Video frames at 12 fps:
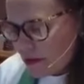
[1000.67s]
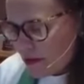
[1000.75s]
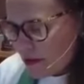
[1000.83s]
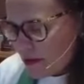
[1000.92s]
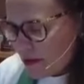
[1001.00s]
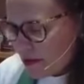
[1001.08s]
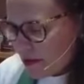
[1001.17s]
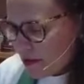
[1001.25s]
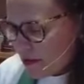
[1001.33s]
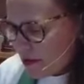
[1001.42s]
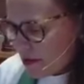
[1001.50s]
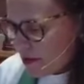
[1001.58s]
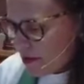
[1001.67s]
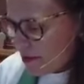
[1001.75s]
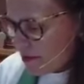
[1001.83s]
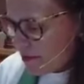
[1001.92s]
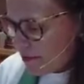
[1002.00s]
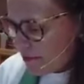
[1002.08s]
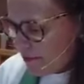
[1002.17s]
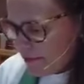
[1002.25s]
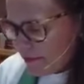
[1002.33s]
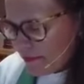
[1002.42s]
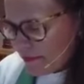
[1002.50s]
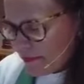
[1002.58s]

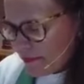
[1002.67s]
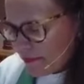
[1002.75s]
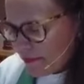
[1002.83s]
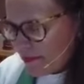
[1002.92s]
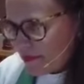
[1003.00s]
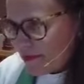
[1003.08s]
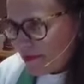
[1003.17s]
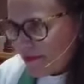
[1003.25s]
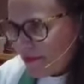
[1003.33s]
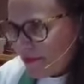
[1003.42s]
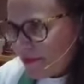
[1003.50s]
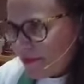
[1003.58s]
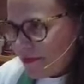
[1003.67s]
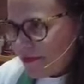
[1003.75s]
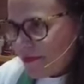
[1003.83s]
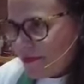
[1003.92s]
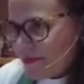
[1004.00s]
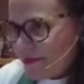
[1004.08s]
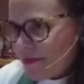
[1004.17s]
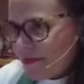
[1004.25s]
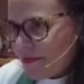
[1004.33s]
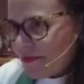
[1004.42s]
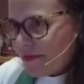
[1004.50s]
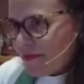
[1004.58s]
Nobody speaks.